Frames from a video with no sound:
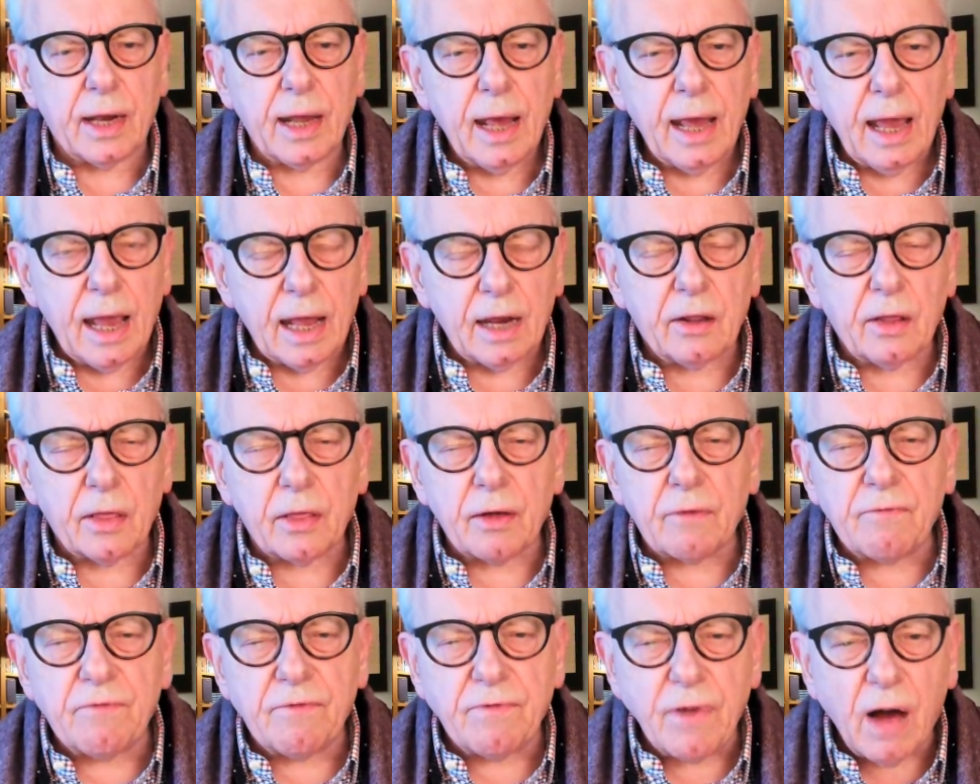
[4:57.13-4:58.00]
It's the
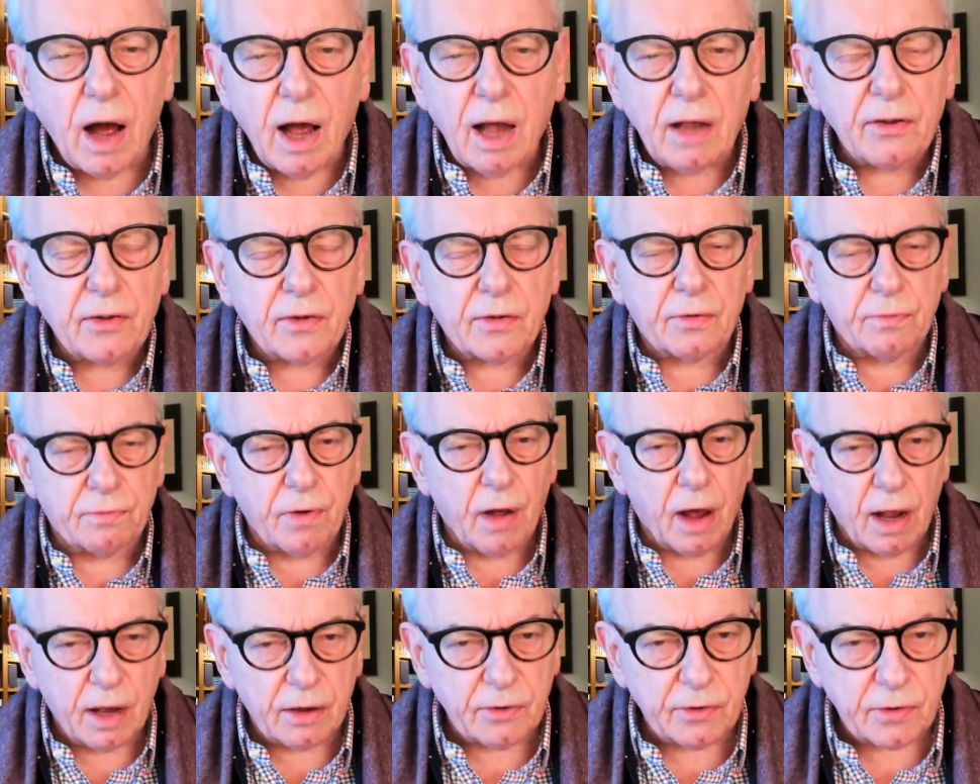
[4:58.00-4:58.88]
vast,
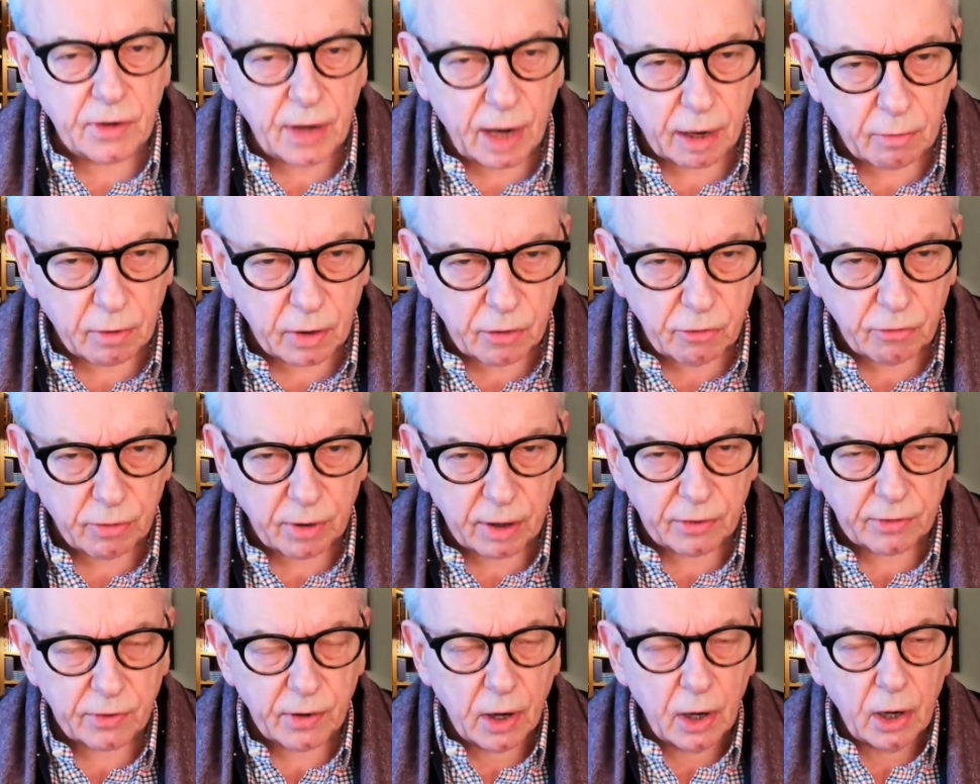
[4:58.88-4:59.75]
vast
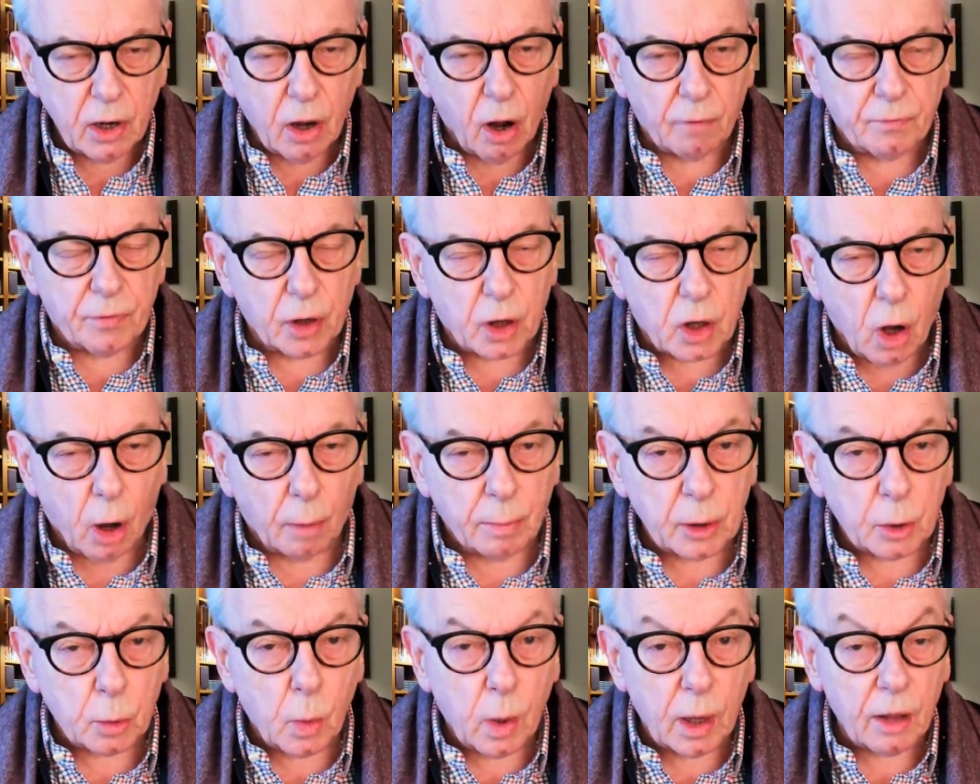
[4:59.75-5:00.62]
territories of the
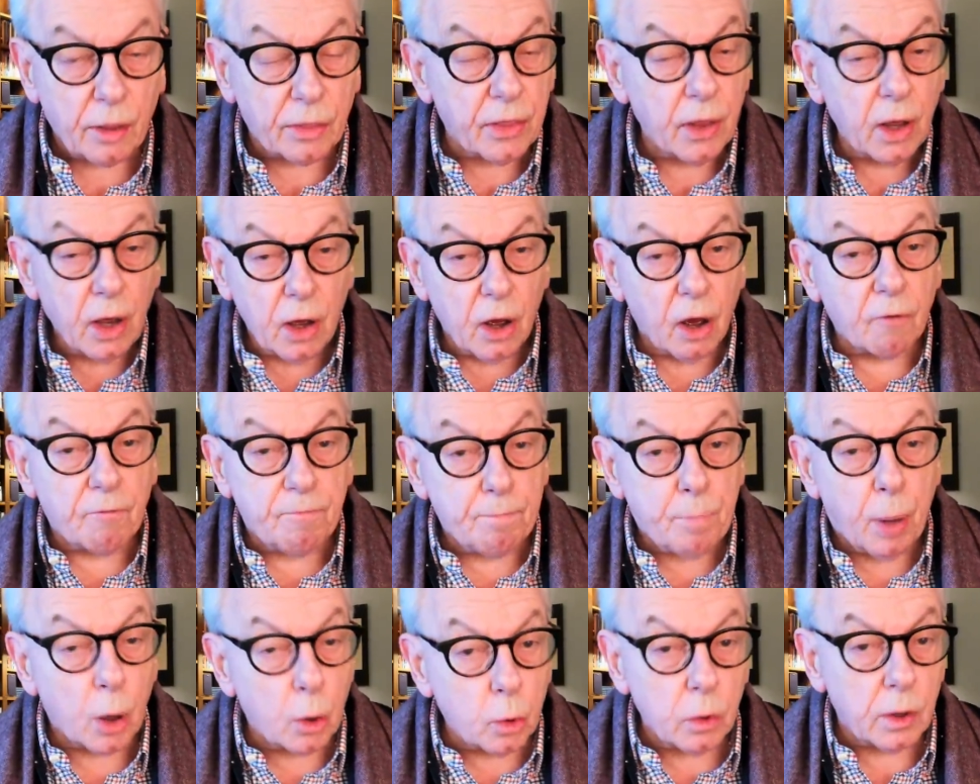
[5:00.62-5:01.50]
Commonwealth of
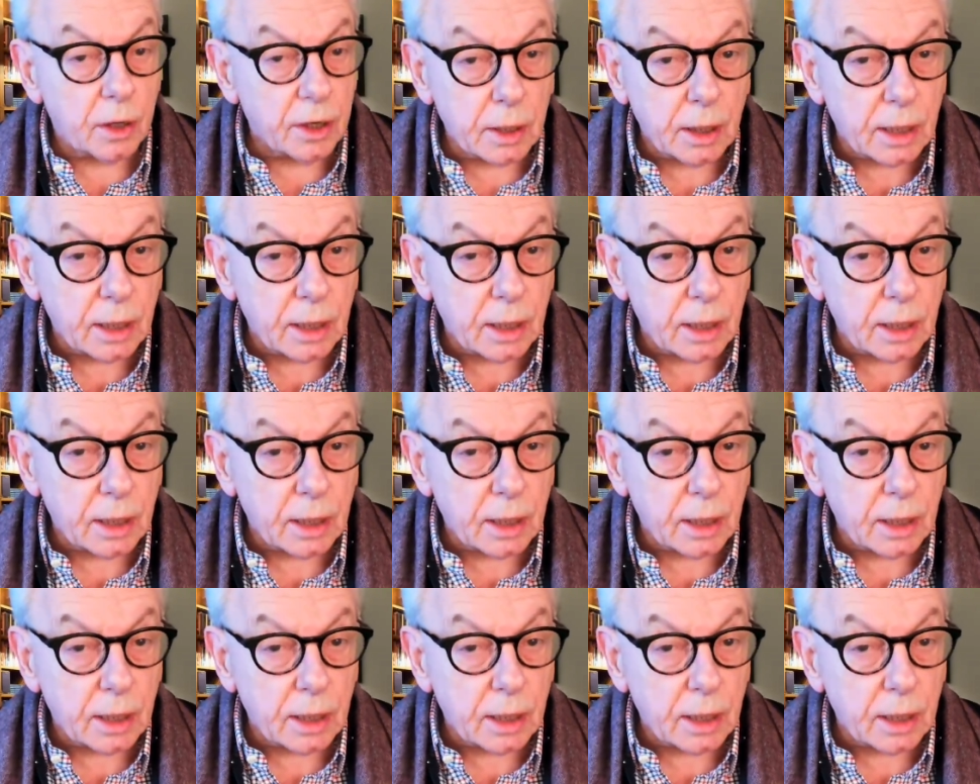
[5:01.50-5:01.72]
Poland,